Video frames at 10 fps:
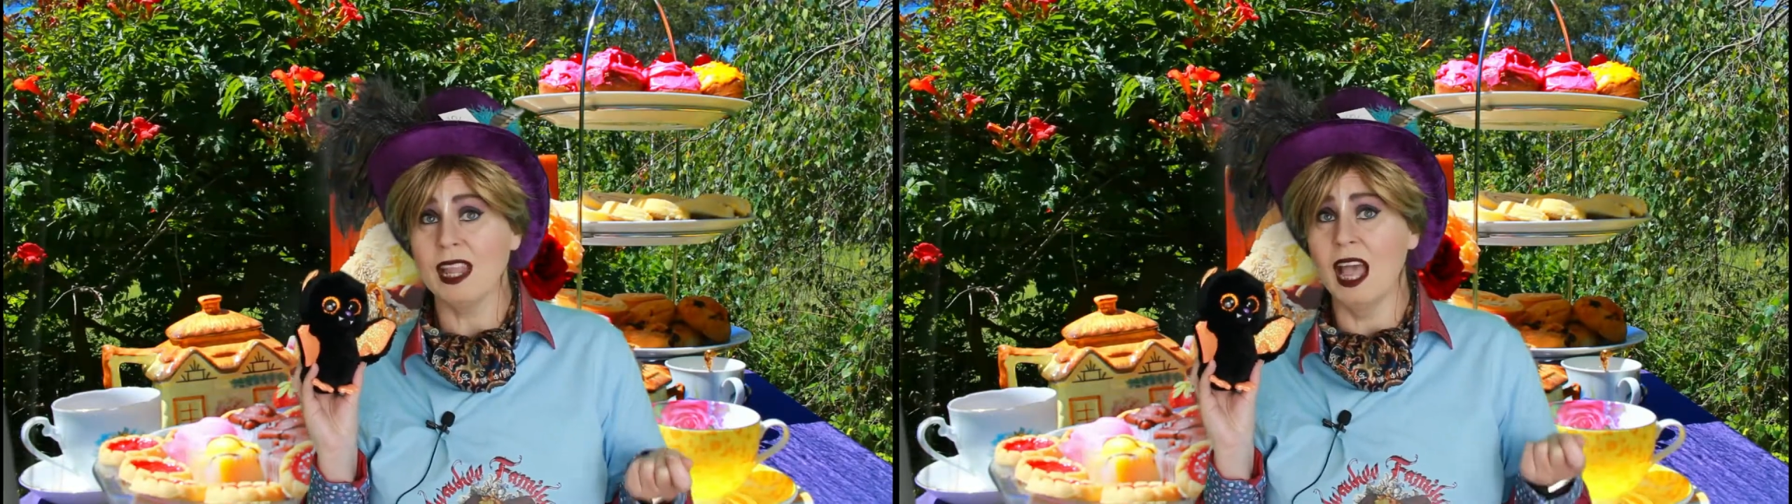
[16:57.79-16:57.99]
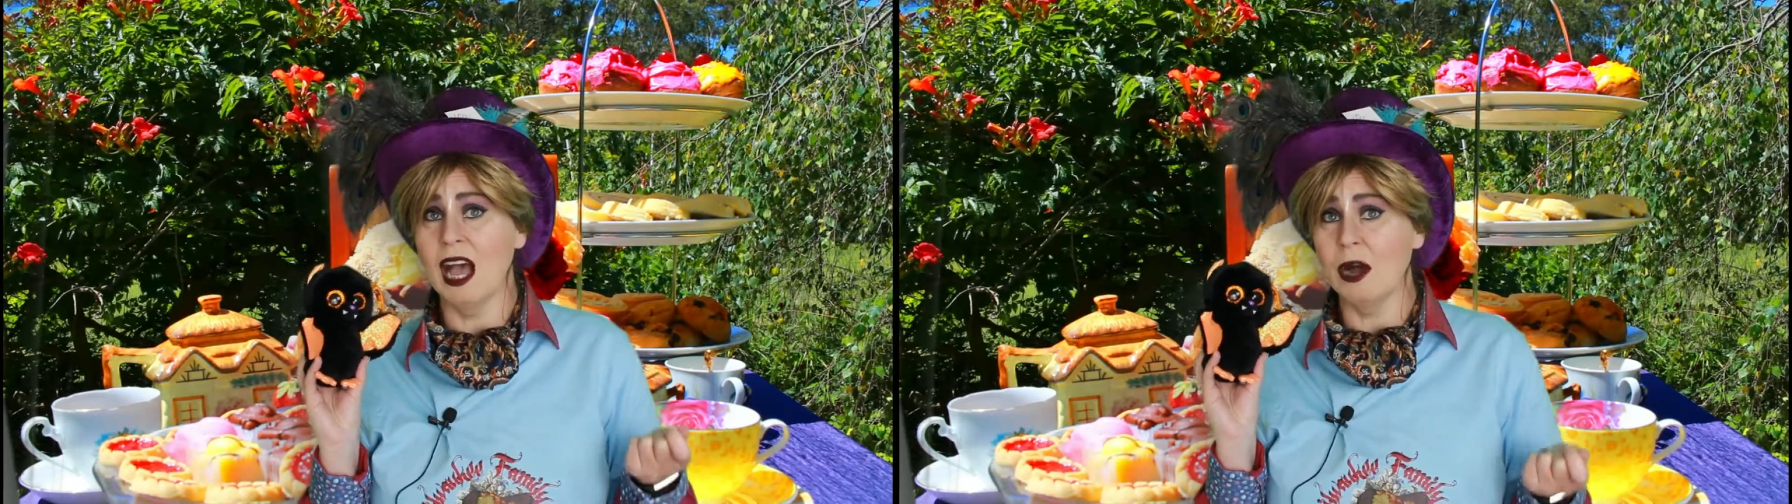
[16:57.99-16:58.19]

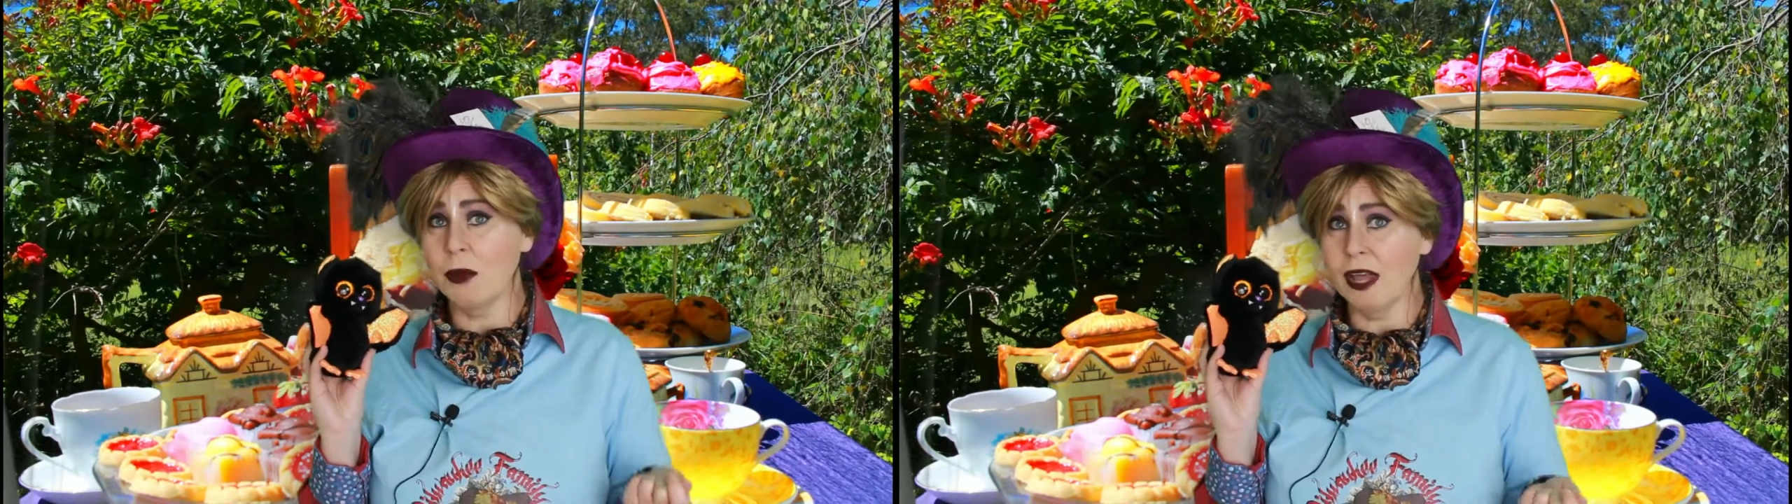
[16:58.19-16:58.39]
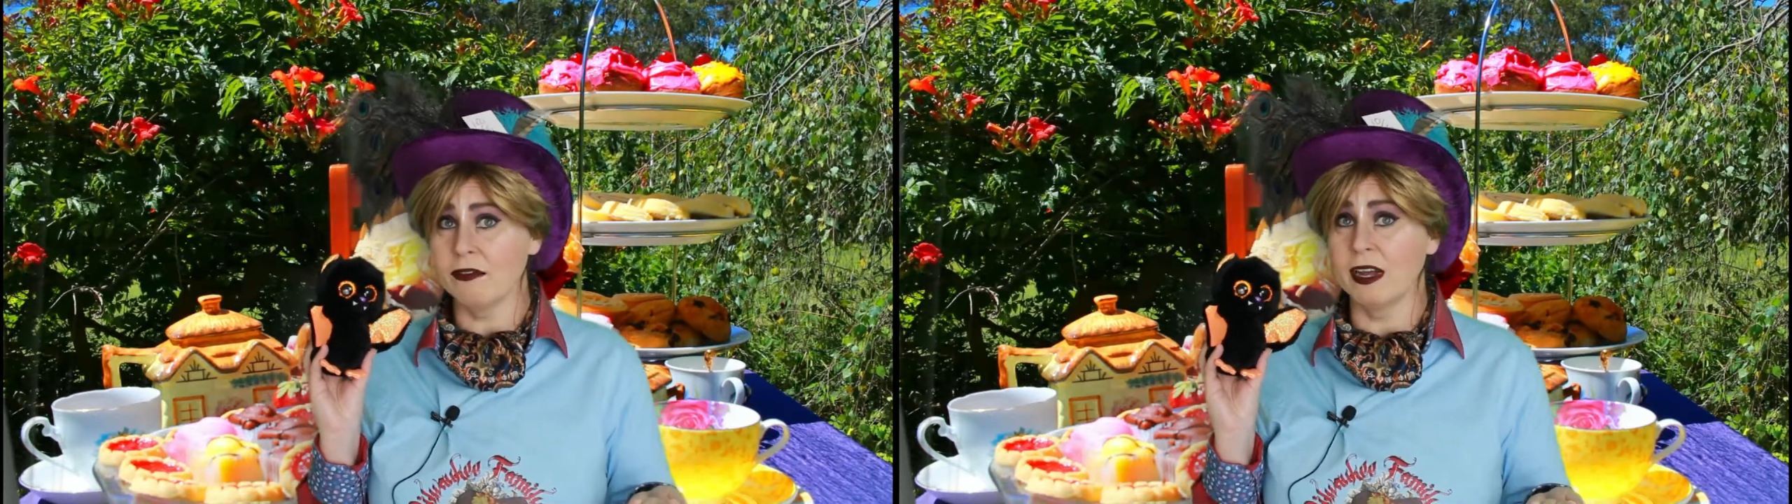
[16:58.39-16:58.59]

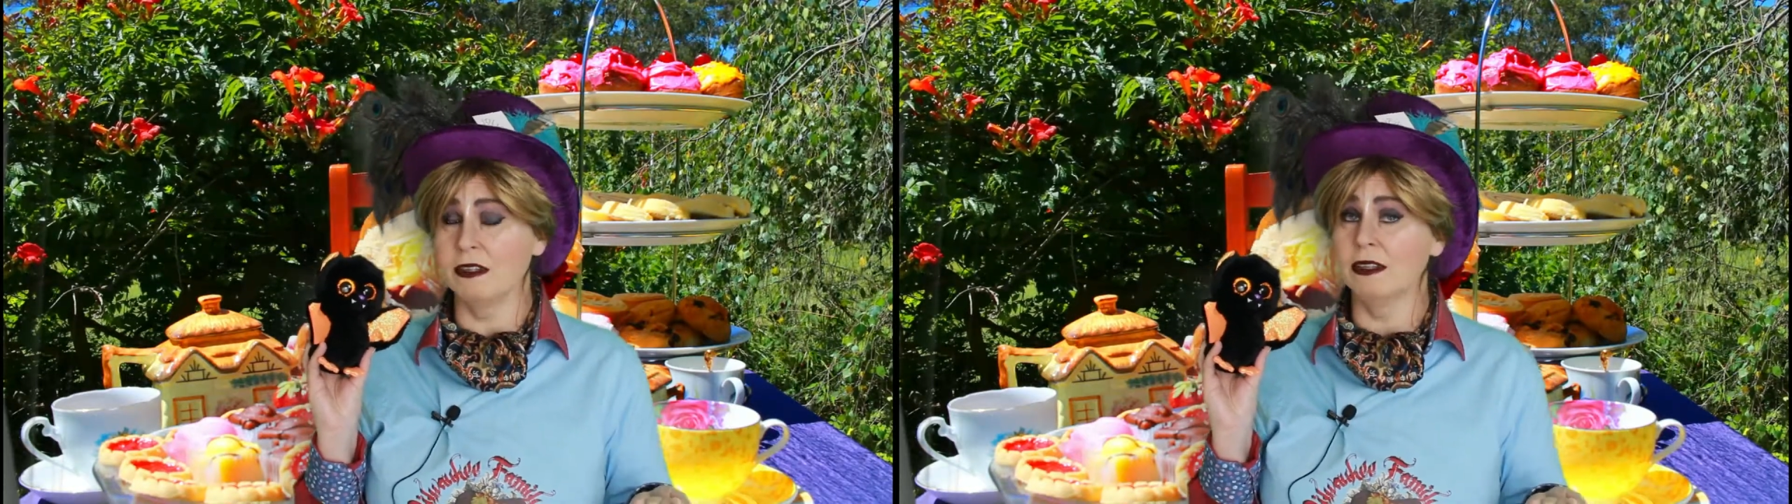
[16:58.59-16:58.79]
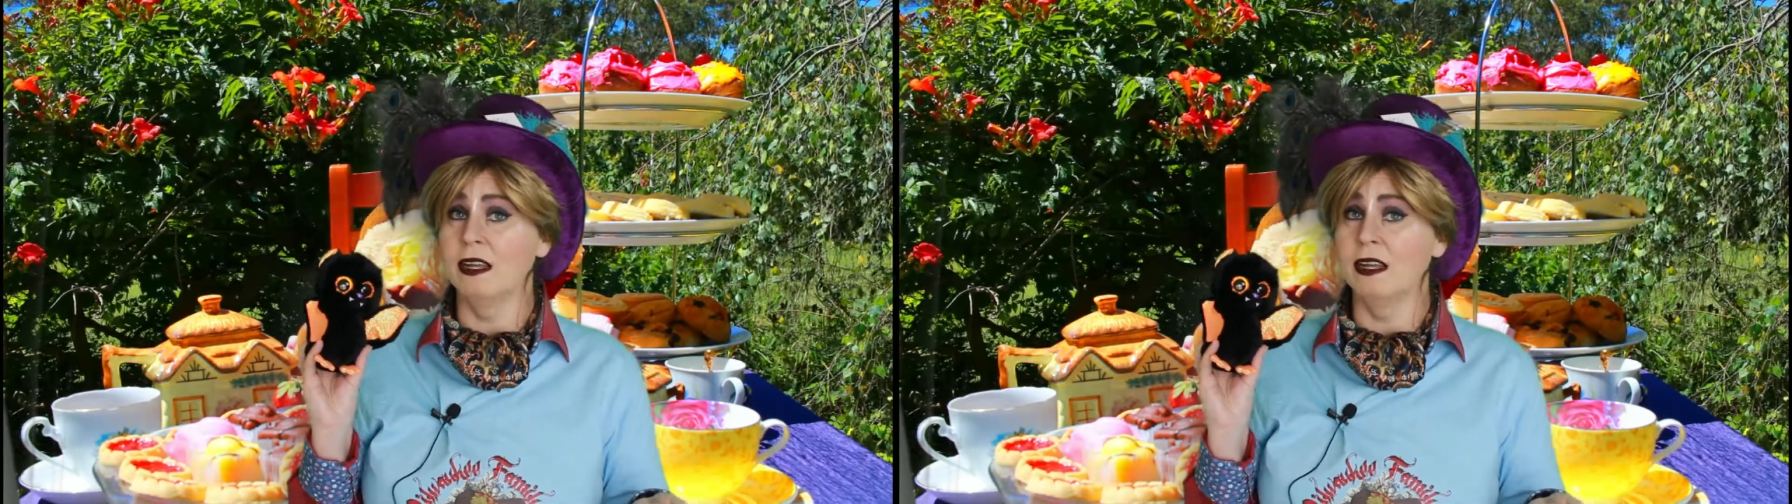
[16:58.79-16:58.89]
However,